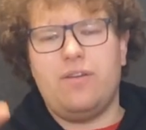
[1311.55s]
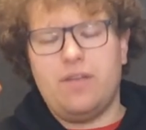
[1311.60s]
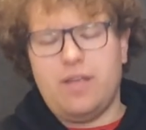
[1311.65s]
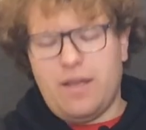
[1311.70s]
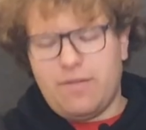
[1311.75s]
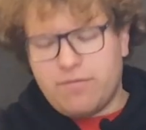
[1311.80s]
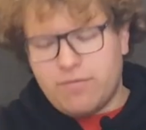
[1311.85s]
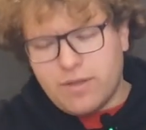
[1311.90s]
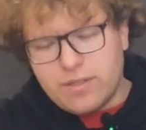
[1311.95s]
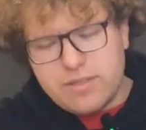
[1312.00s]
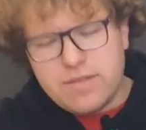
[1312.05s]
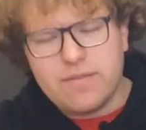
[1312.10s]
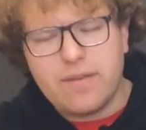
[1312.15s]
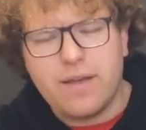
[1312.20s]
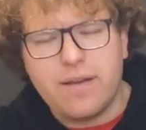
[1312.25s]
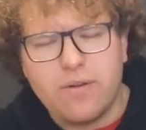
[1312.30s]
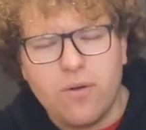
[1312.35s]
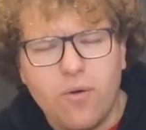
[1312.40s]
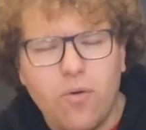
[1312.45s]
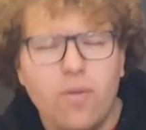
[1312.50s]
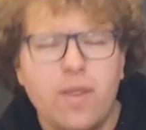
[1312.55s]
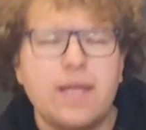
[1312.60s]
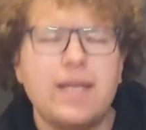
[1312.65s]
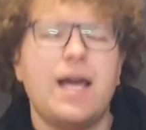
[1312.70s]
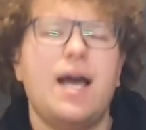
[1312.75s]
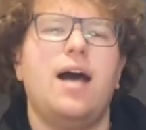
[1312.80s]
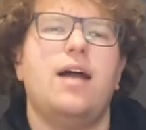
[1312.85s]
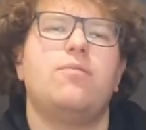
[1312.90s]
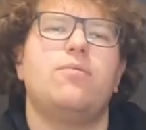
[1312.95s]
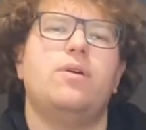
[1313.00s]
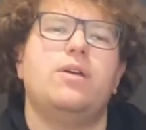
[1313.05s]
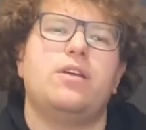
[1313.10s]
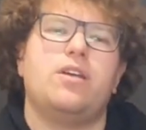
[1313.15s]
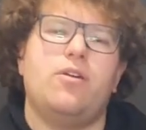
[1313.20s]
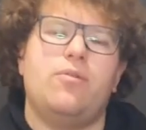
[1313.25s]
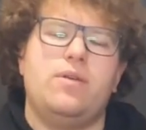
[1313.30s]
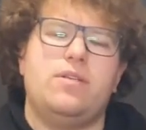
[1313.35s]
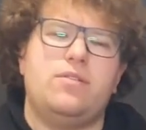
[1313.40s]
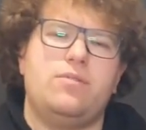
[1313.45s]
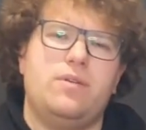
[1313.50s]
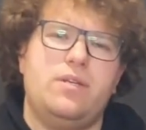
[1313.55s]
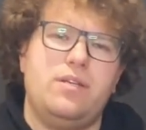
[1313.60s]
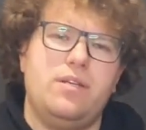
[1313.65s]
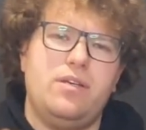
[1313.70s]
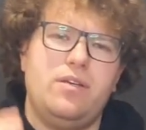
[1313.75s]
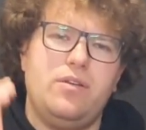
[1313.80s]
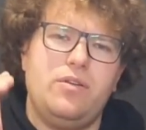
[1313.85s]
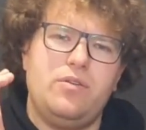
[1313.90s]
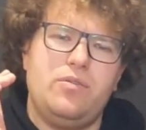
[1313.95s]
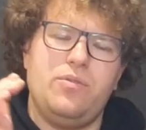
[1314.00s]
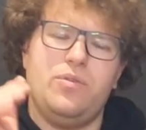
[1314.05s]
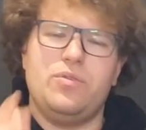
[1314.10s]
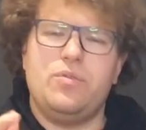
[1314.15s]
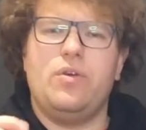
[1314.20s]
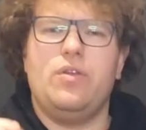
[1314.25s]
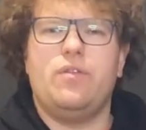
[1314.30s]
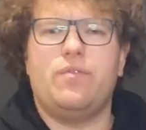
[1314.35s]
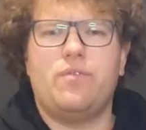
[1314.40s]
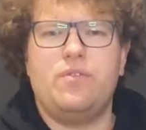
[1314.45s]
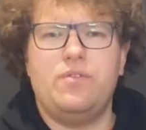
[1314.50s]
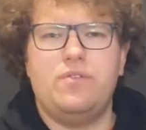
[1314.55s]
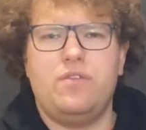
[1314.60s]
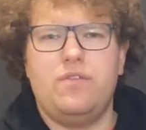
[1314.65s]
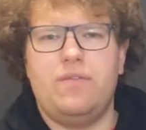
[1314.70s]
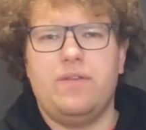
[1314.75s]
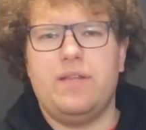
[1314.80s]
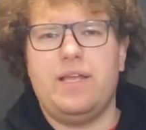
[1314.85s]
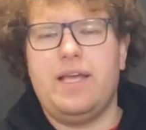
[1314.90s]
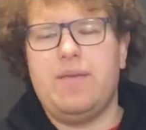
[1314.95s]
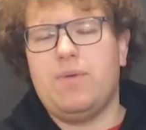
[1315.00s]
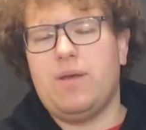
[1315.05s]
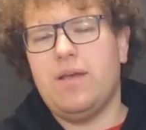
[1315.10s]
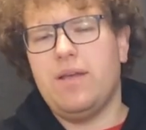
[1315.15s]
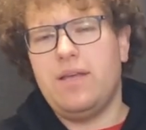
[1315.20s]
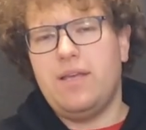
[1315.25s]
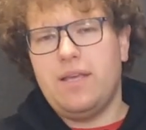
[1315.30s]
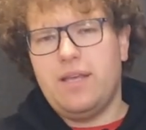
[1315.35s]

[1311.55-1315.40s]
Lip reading: Once you've had all that hard work go into it, to enjoy the fruits of your labor.